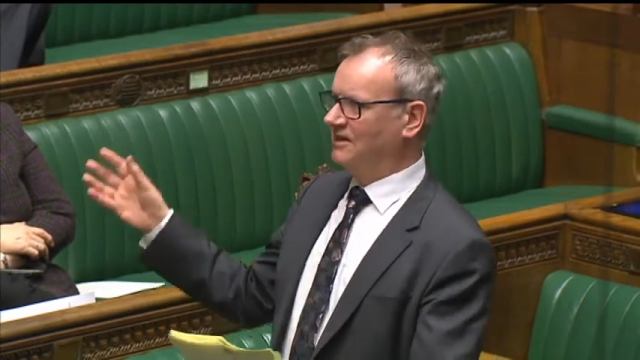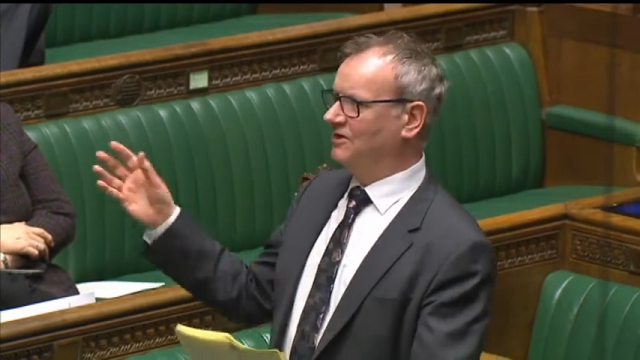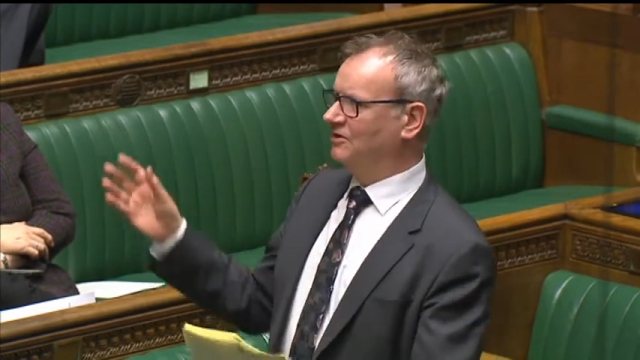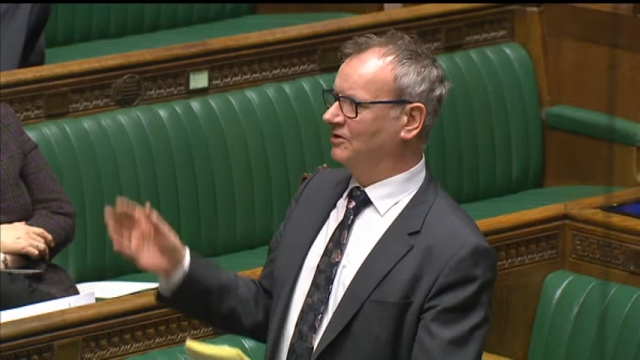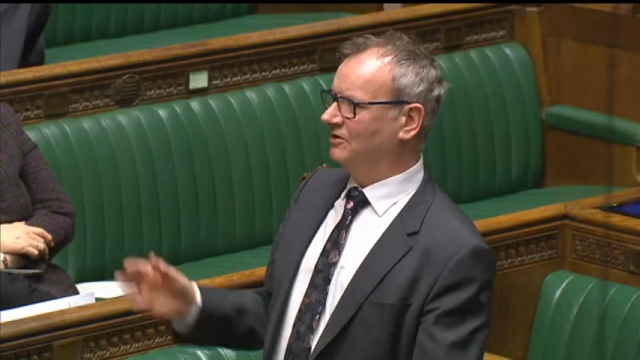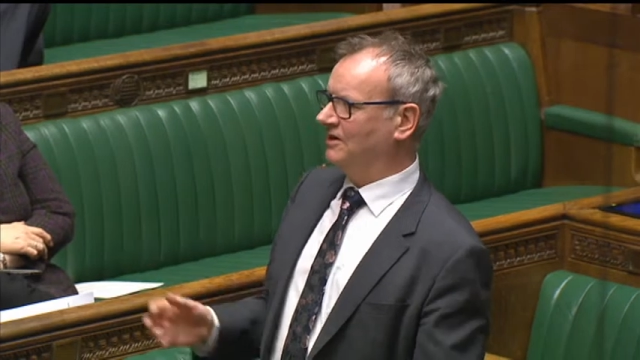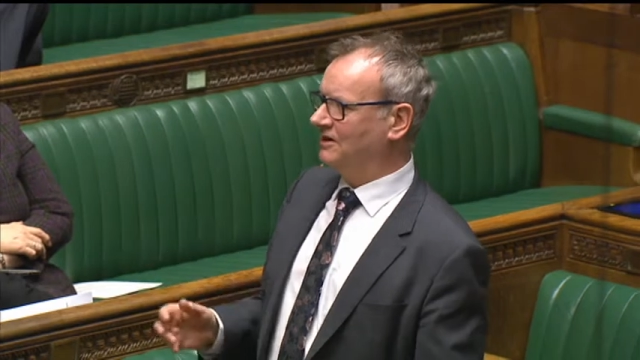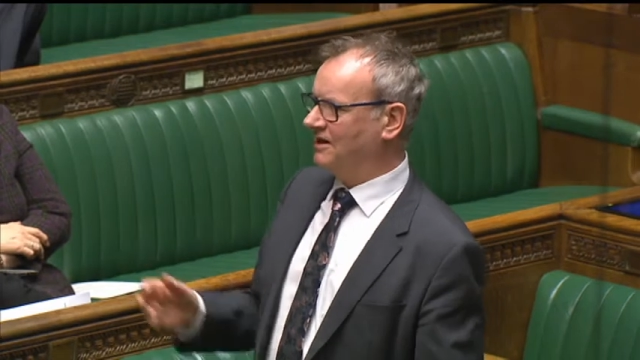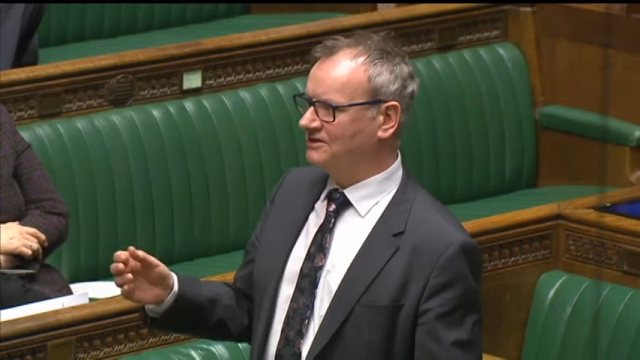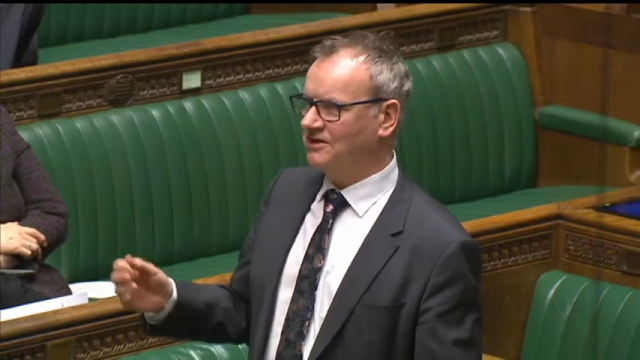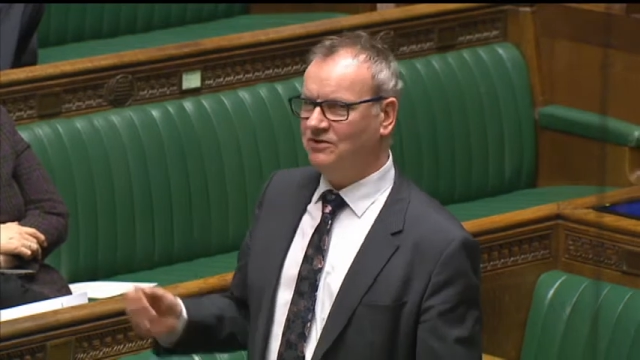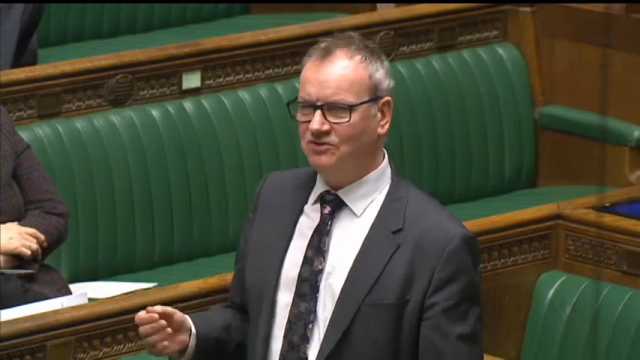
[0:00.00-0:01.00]
You know, like,
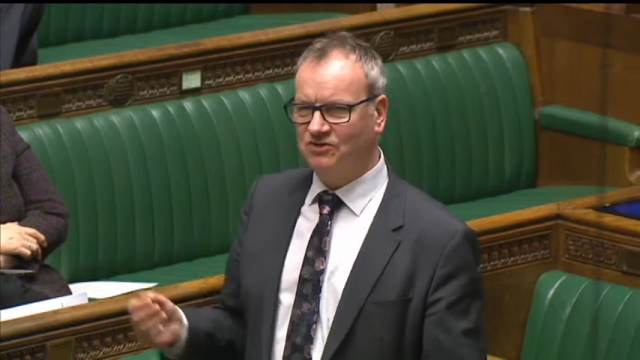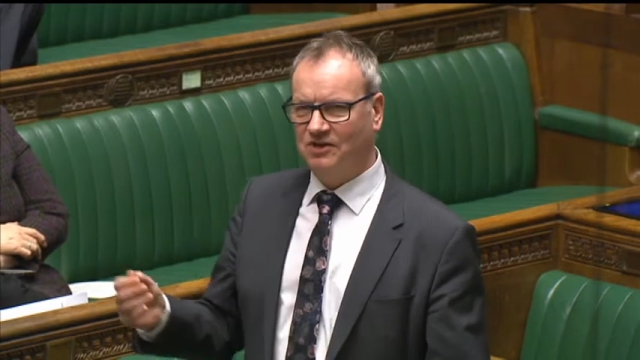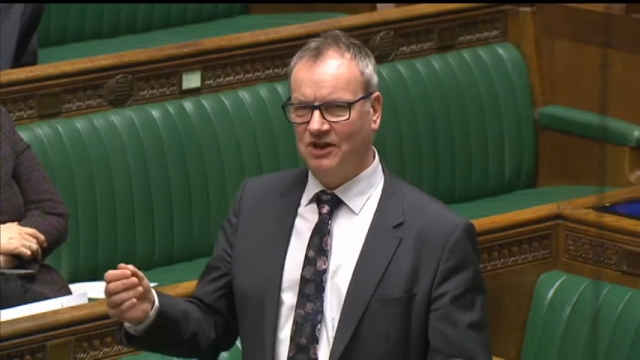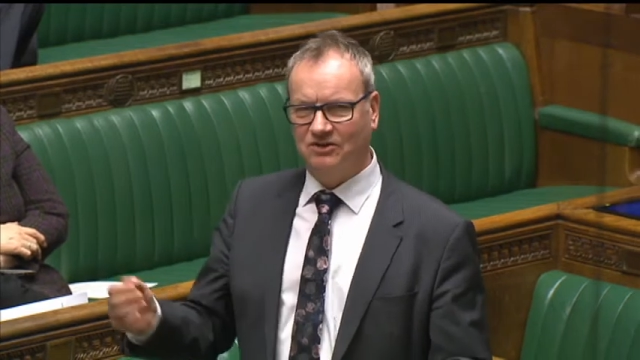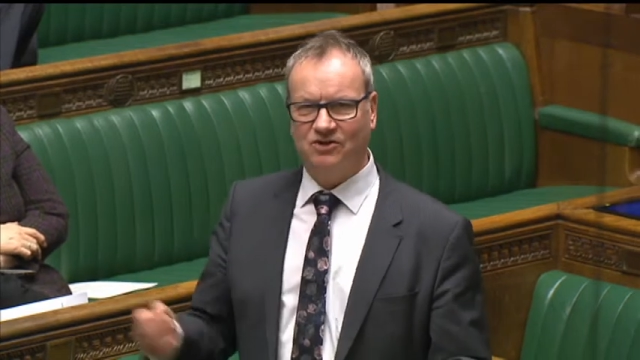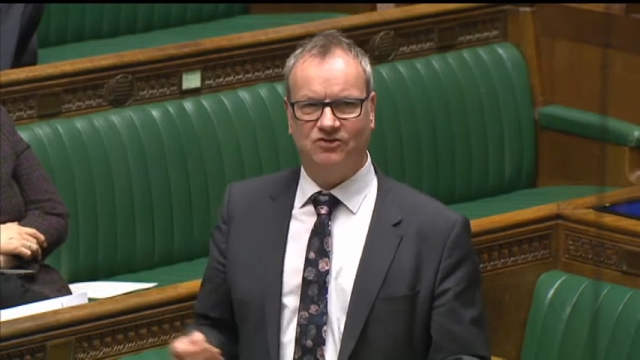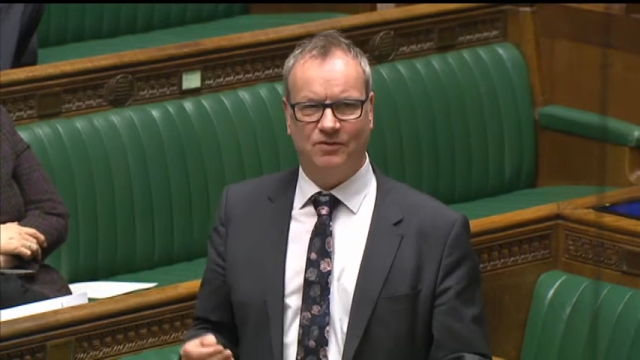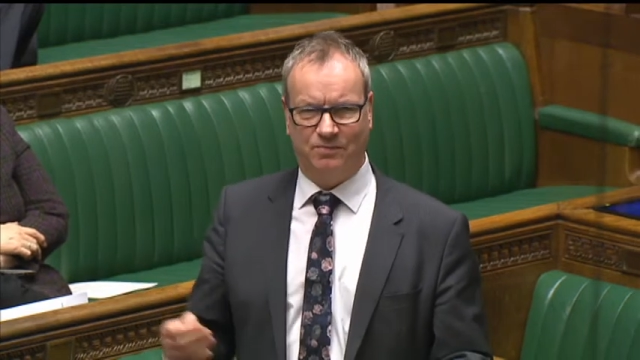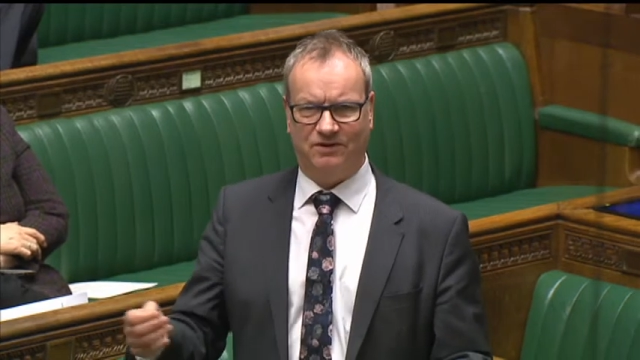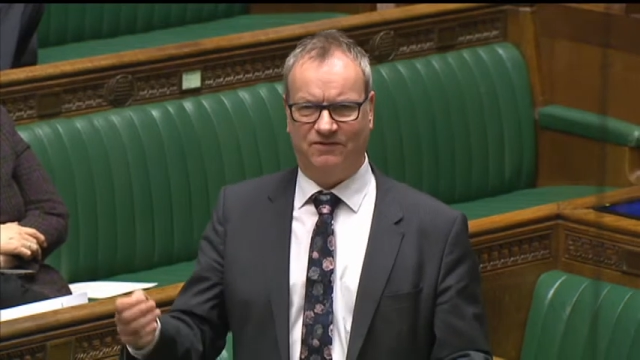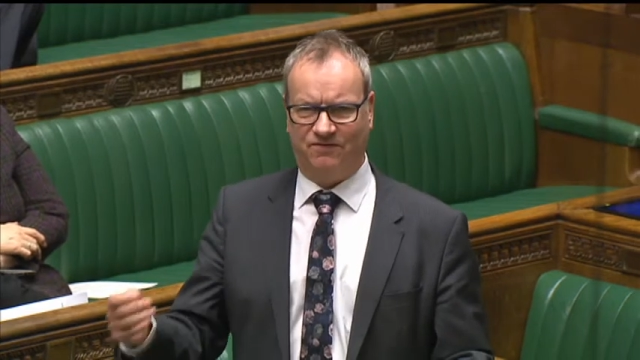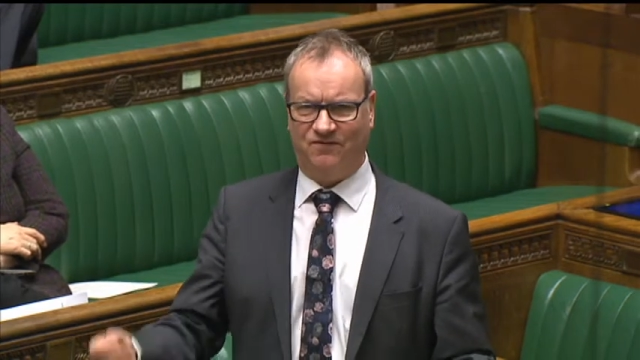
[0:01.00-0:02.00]
it sounds just a
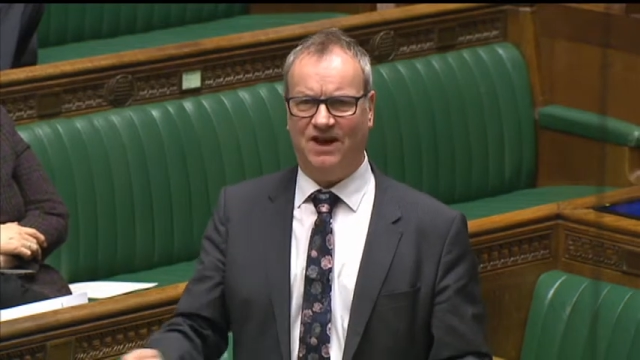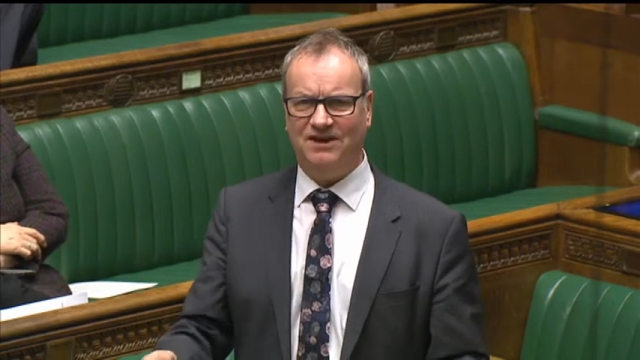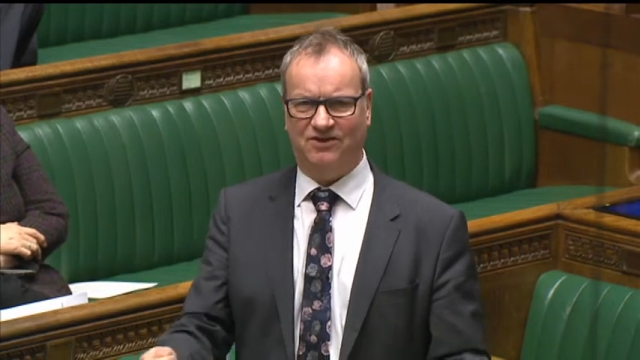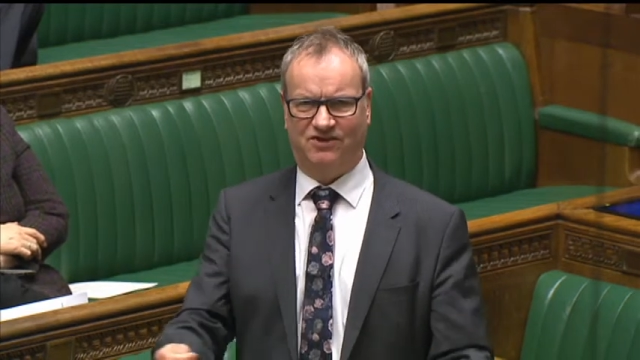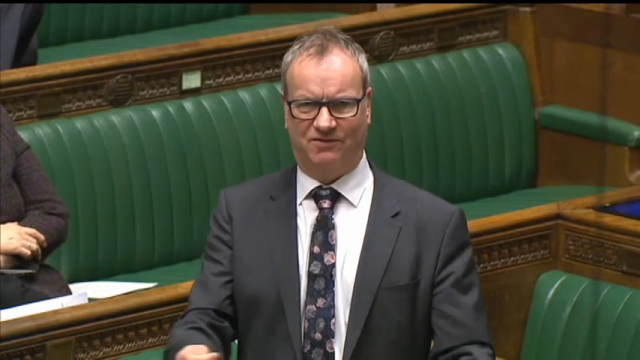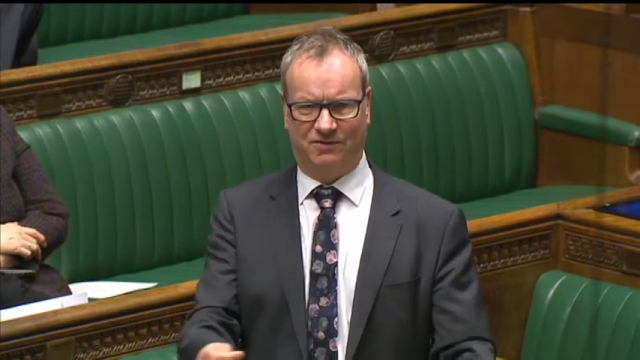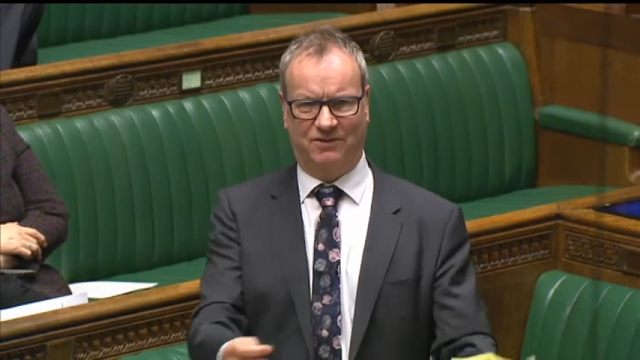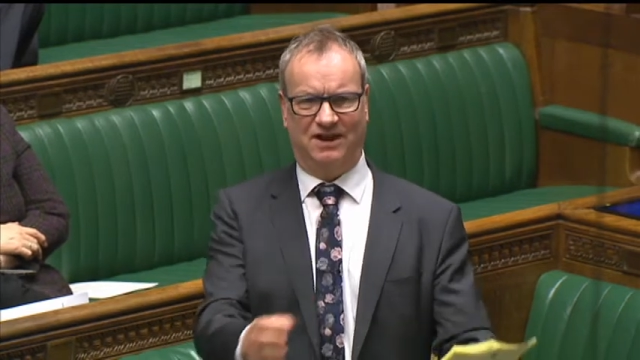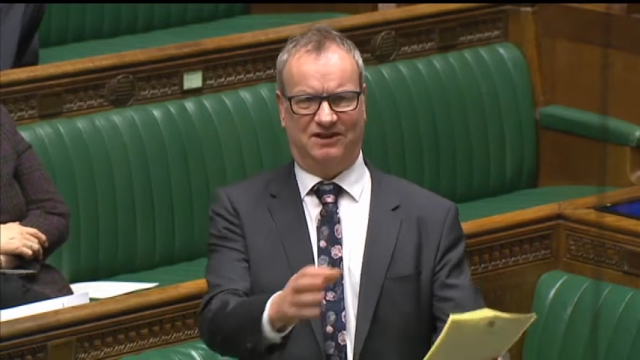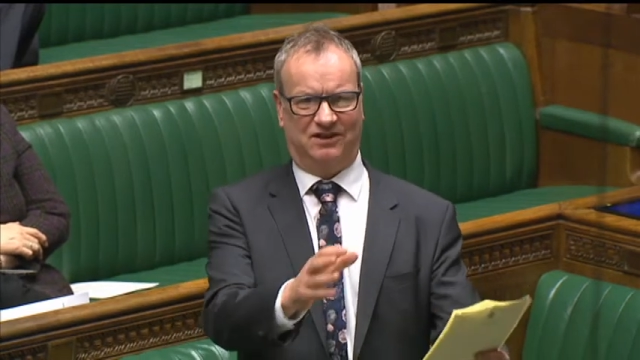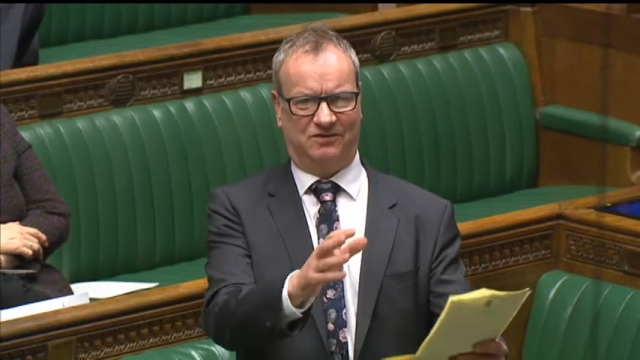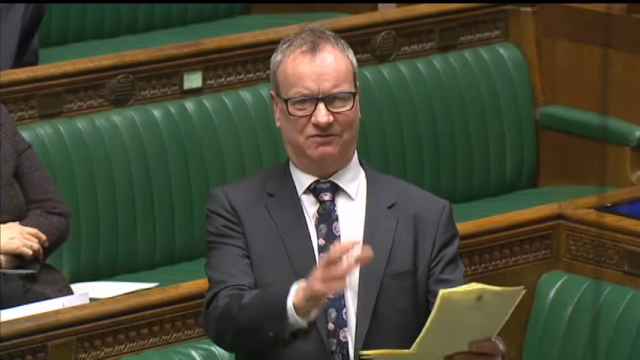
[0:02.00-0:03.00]
bit like fantasy where we
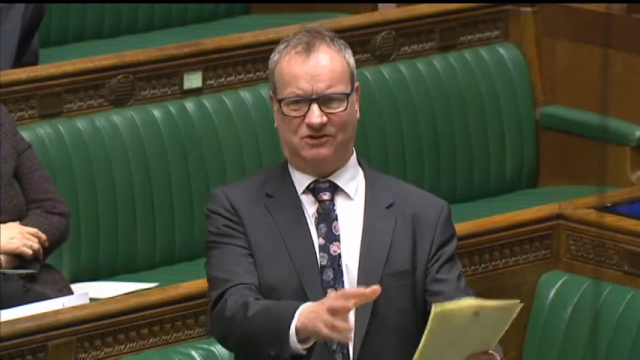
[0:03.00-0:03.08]
had